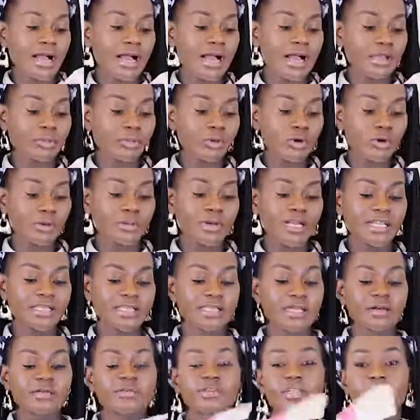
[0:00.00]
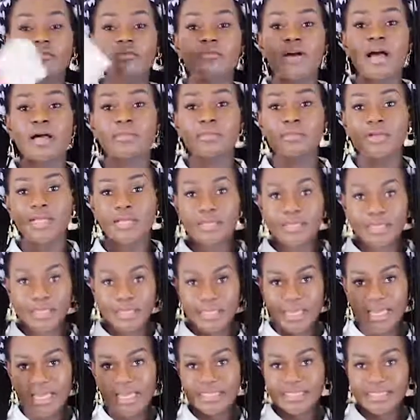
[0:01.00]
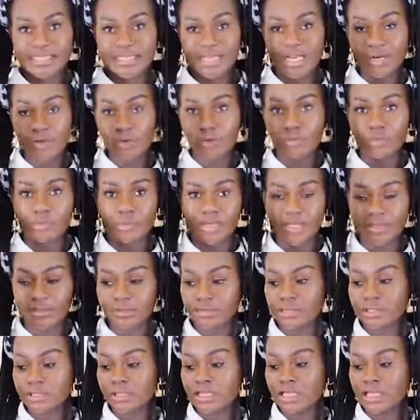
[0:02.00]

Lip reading: I bought myself the Fun Cakes Deco Melt,